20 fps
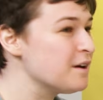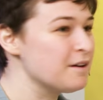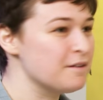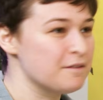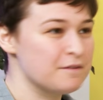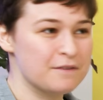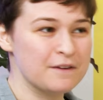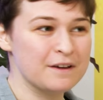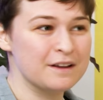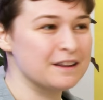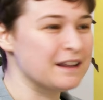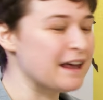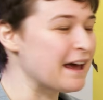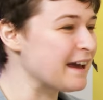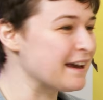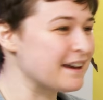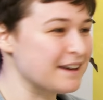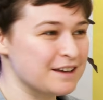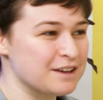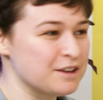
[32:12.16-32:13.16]
feel
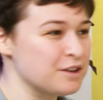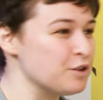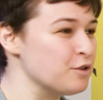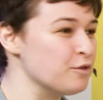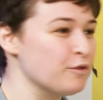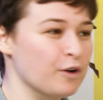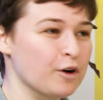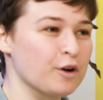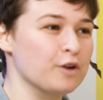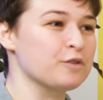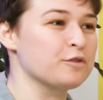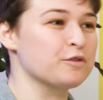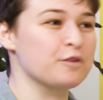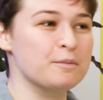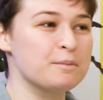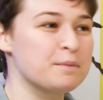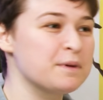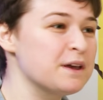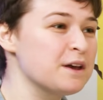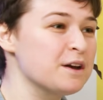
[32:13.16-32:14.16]
like you've heard
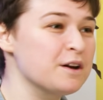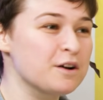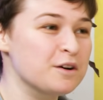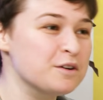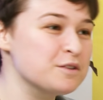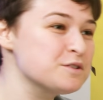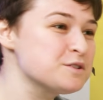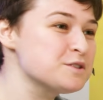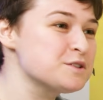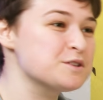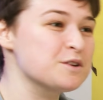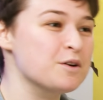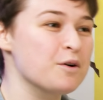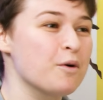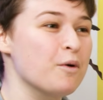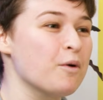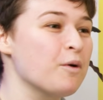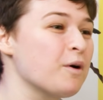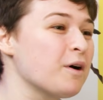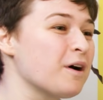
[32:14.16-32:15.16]
from peers,
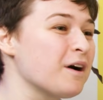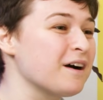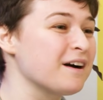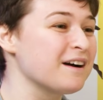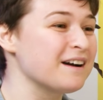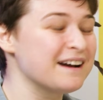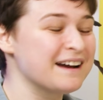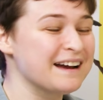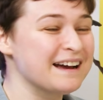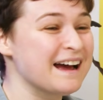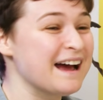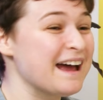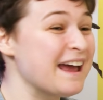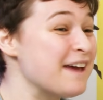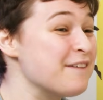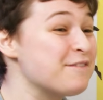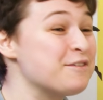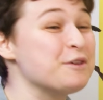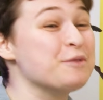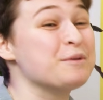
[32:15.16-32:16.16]
or
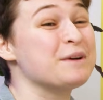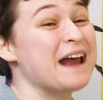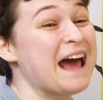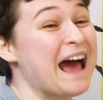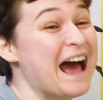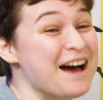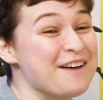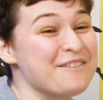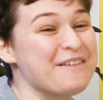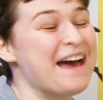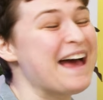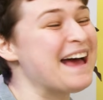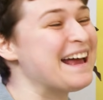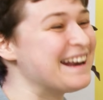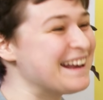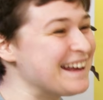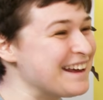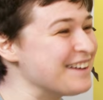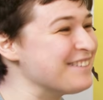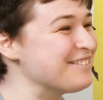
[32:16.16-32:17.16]
if you would have
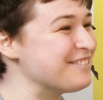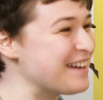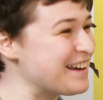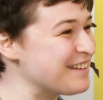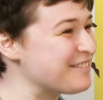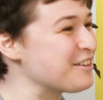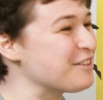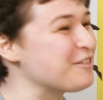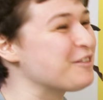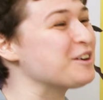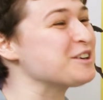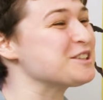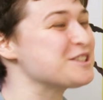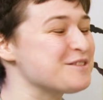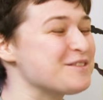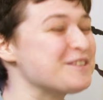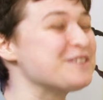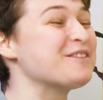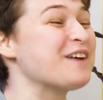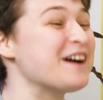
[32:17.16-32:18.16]
any maybe
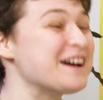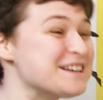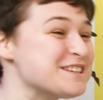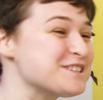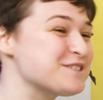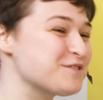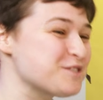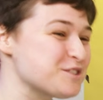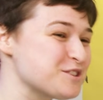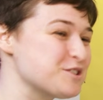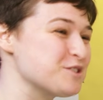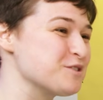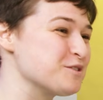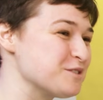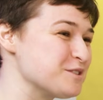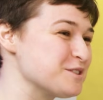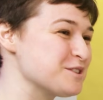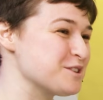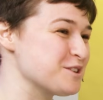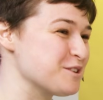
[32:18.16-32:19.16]
words of advice for
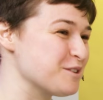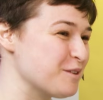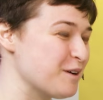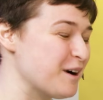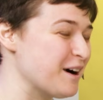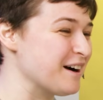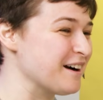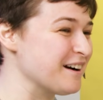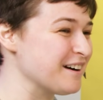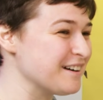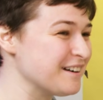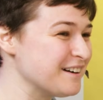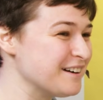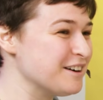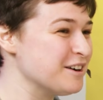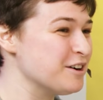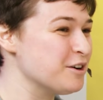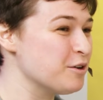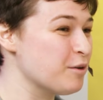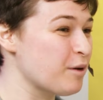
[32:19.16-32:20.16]
students who are
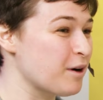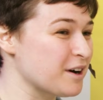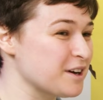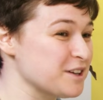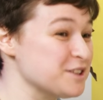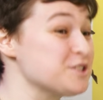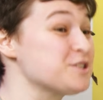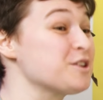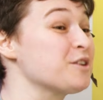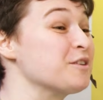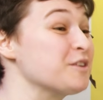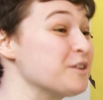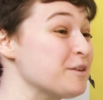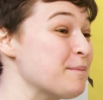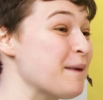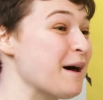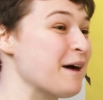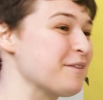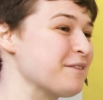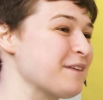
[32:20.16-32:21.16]
concerned
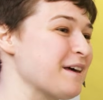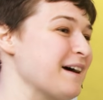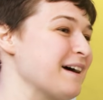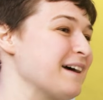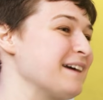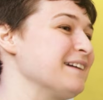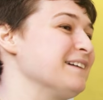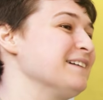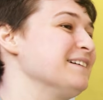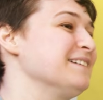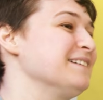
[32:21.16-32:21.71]
about that.